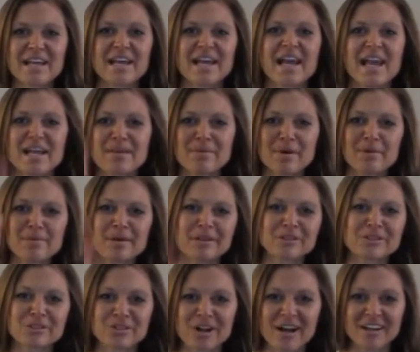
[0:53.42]
Hey Barbell
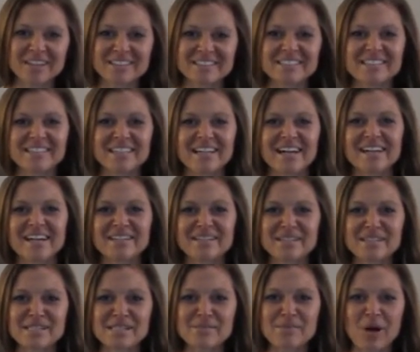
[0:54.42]
Shrugged,
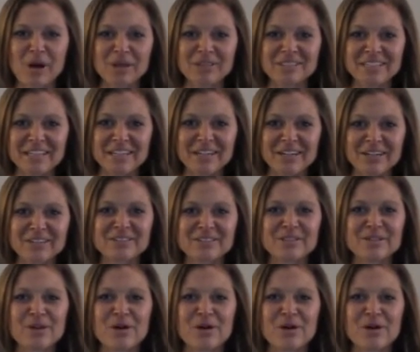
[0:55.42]
Lindsay Martin here.